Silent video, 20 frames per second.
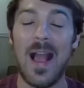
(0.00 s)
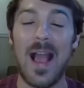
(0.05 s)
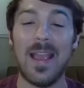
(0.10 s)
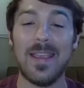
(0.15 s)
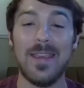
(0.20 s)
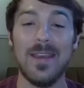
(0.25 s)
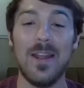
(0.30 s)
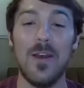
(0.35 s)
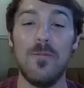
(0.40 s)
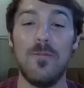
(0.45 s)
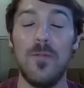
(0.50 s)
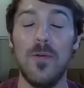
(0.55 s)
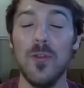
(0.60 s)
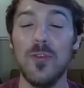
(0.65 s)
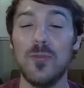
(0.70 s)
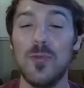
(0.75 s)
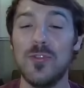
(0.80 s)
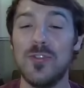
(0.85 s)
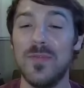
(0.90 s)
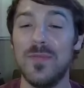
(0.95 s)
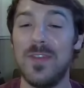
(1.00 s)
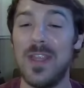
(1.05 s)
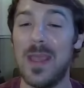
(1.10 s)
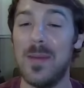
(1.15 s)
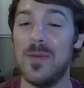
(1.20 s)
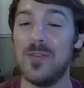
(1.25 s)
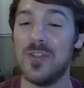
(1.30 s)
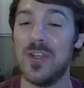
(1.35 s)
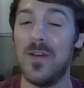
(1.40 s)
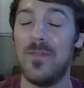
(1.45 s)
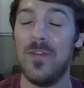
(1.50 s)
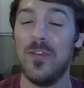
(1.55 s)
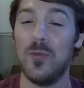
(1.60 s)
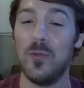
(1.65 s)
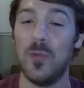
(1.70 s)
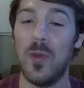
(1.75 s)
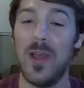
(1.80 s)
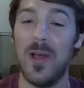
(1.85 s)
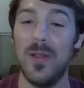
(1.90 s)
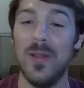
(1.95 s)
I get a Volt Switch of damage off as
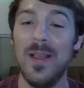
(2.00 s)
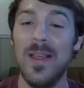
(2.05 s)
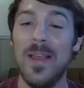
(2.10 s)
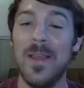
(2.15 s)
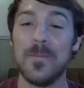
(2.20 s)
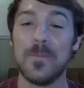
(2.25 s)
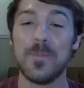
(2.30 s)
well,